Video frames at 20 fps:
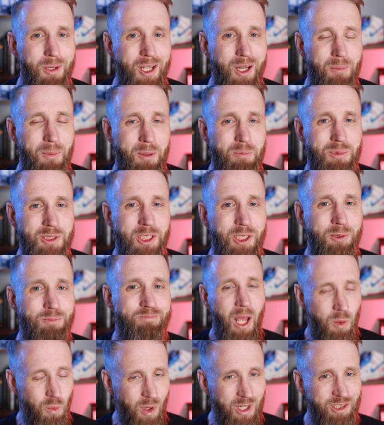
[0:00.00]
a comment below.
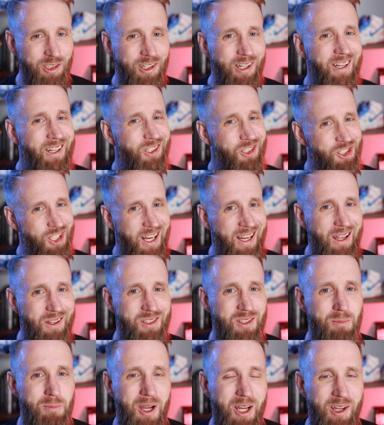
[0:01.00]
And while you're here, check out
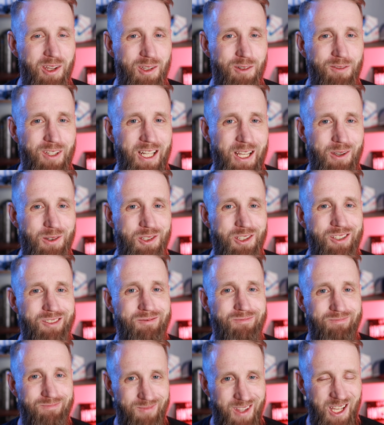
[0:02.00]
some of my other videos.
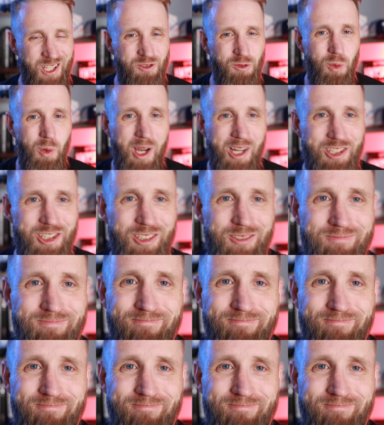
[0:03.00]
Thanks for watching.